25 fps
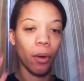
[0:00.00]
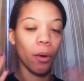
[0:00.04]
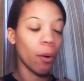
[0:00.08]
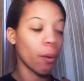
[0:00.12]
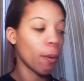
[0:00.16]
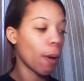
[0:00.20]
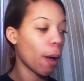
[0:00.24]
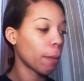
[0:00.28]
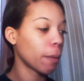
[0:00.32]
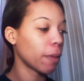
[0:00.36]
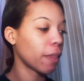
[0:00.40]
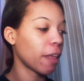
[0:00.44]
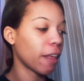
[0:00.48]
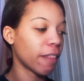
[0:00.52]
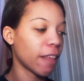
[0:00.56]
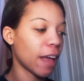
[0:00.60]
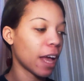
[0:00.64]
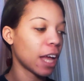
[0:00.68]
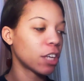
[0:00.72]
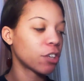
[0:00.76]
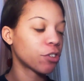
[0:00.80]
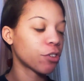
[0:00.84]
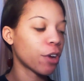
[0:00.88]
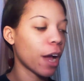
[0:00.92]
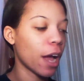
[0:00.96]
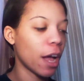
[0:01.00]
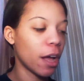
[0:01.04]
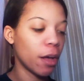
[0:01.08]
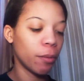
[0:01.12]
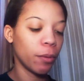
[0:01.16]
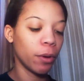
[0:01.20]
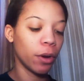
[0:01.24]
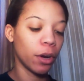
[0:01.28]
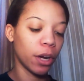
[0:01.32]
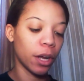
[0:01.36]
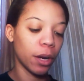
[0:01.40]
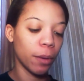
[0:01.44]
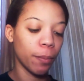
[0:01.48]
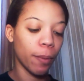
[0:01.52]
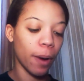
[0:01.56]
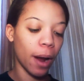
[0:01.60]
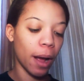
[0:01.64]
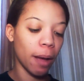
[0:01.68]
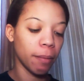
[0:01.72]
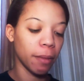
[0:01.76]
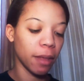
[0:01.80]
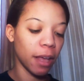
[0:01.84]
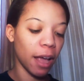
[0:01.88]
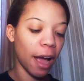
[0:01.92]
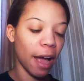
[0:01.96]
While we let that dry, we are going to
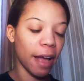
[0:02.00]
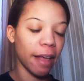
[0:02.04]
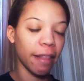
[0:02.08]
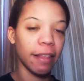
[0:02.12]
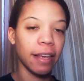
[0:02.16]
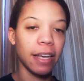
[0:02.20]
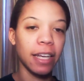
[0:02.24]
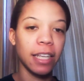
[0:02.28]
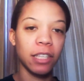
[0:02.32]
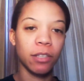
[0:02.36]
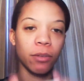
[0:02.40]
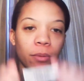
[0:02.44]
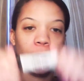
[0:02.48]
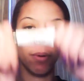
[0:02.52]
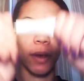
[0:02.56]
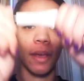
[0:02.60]
prime the eyelids